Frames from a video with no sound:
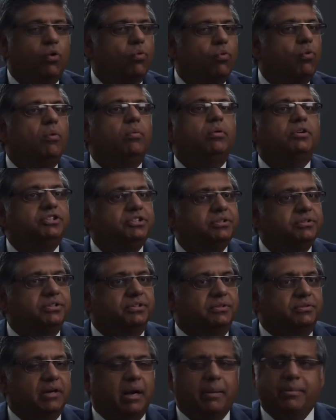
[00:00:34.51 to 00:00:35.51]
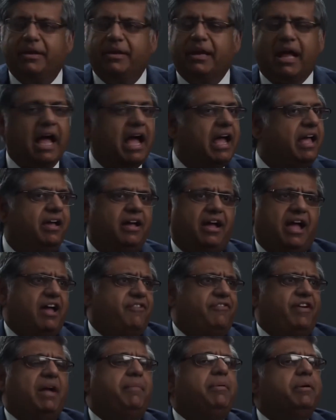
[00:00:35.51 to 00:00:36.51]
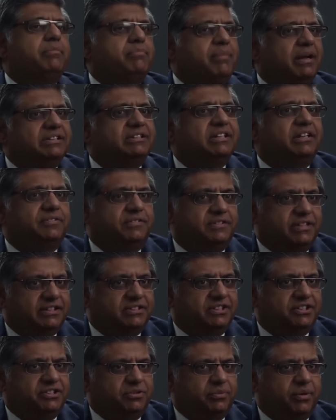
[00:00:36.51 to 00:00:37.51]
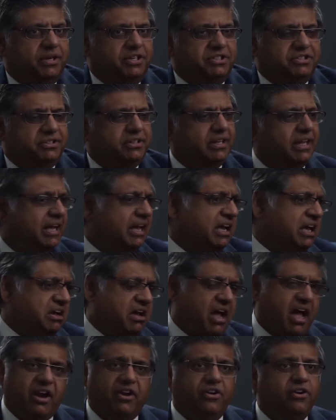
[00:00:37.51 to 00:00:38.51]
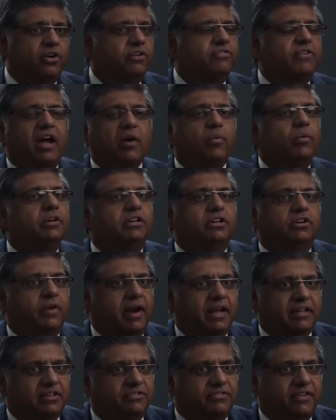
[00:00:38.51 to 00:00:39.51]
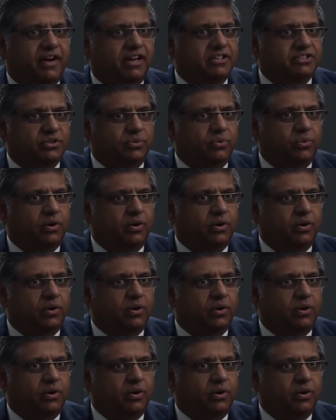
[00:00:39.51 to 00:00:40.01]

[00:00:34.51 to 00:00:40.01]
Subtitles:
What would you do? I mean, if I put myself in that situation, I don't know if I wouldn't grant the FISA